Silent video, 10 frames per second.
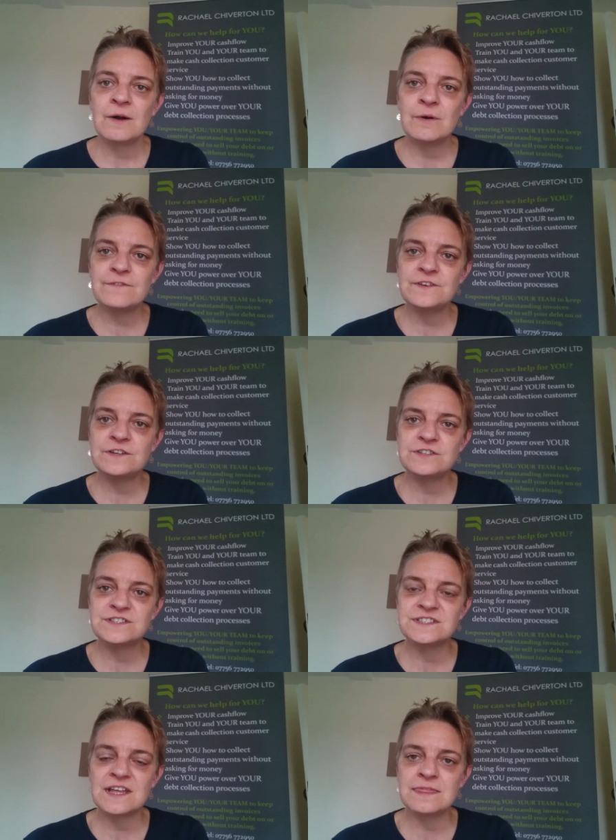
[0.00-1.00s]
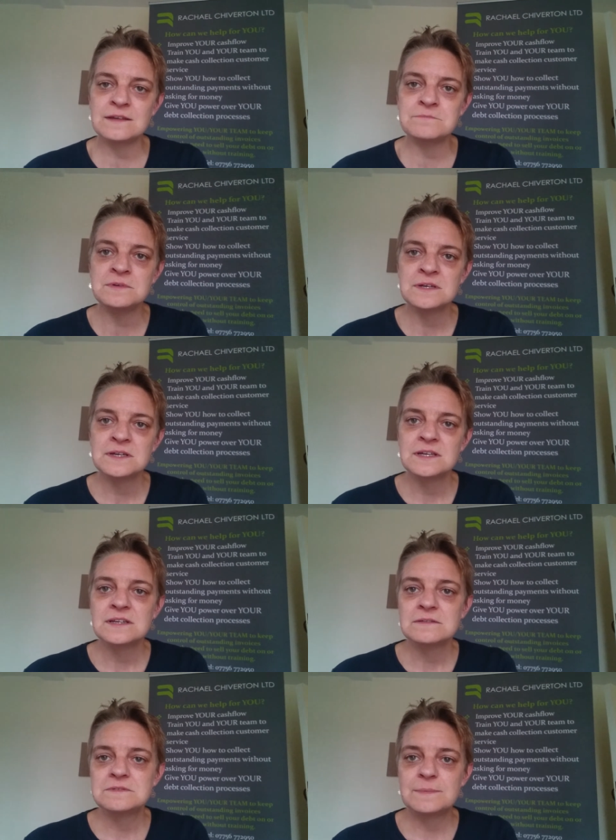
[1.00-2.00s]
How often you should send them
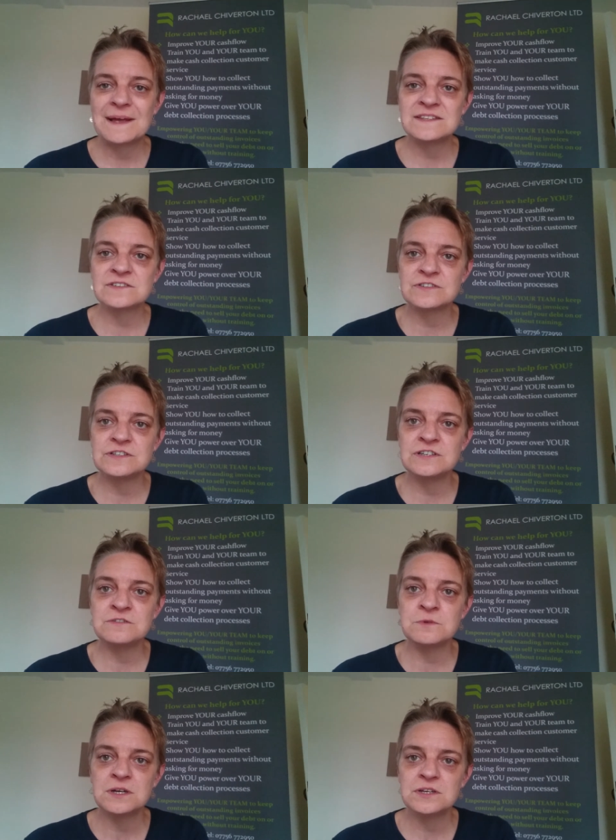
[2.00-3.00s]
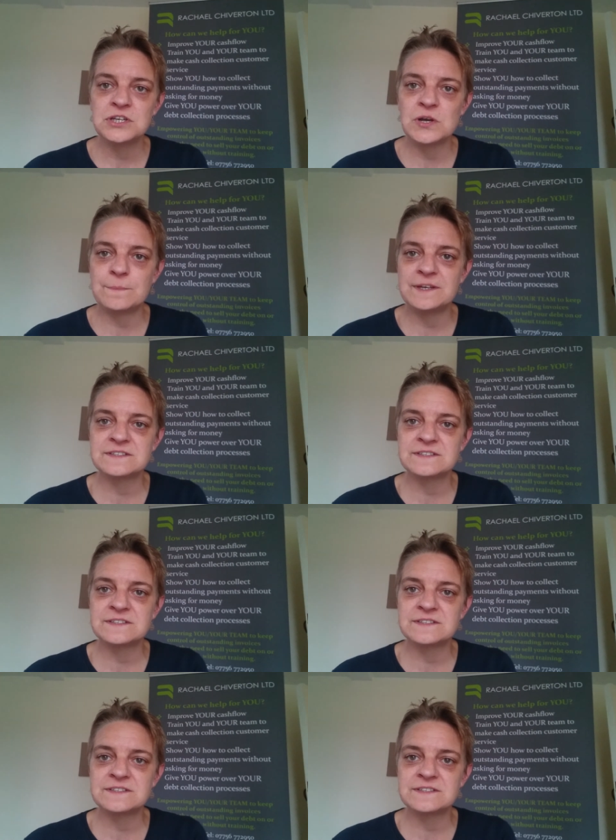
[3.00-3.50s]
depends on you, your